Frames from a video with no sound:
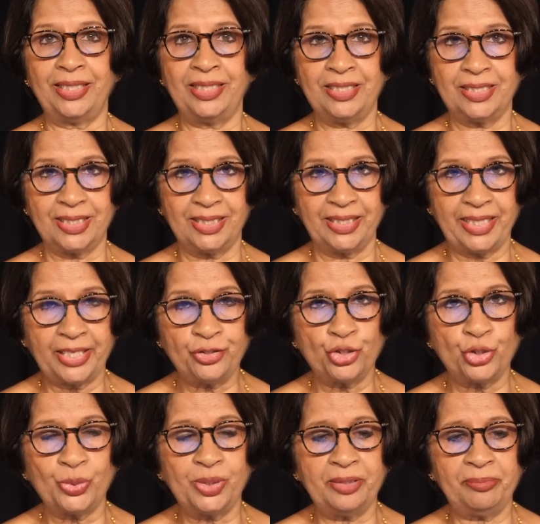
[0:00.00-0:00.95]

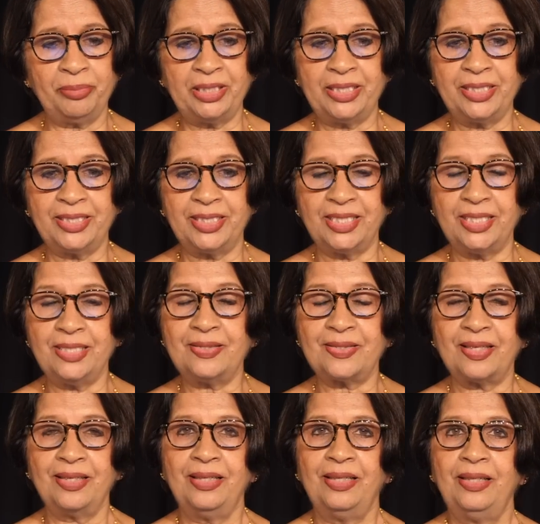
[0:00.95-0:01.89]
intellectual abilities,